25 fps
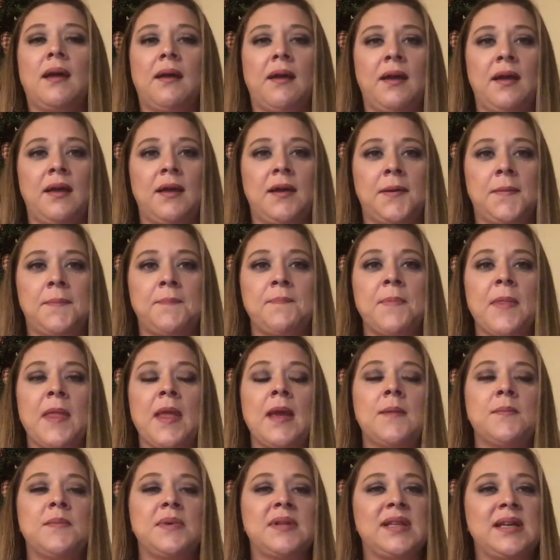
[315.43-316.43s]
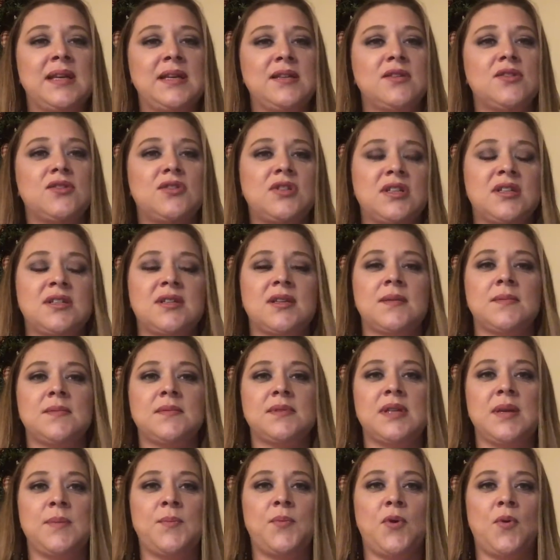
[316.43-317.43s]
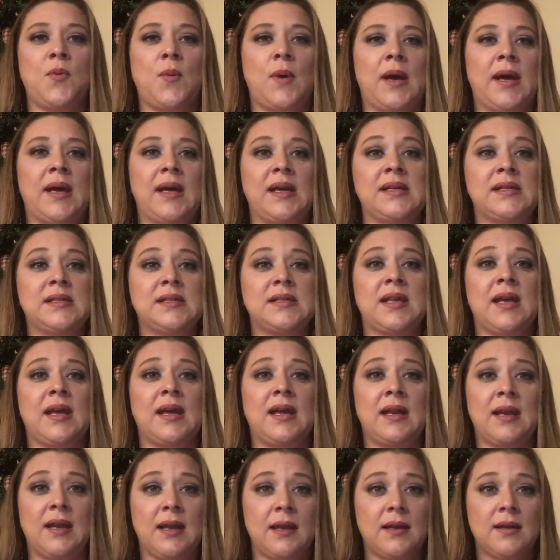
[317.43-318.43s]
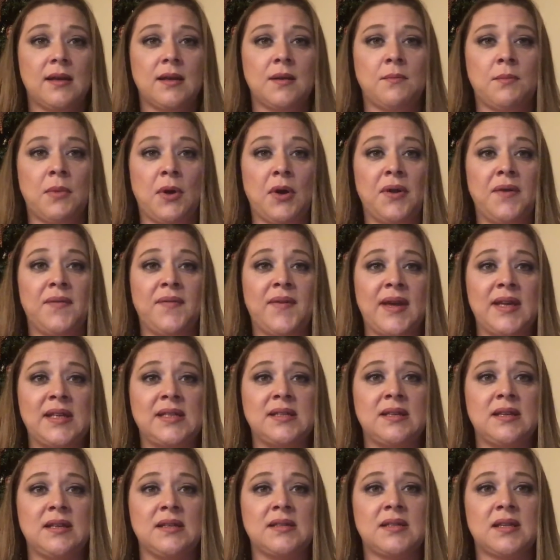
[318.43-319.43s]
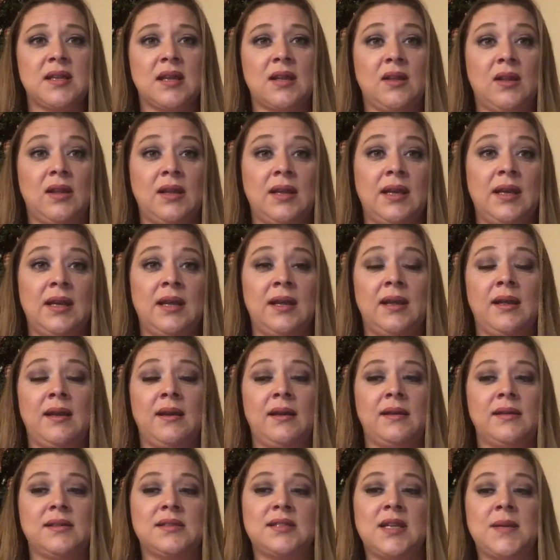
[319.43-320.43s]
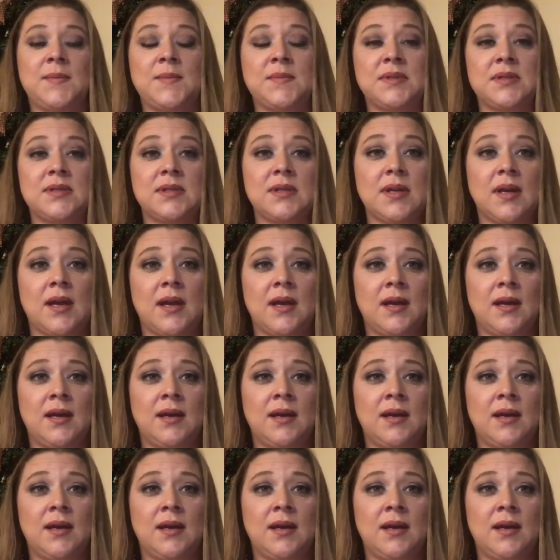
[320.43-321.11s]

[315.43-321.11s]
But these are just some simple ways that motivates us to clean and seems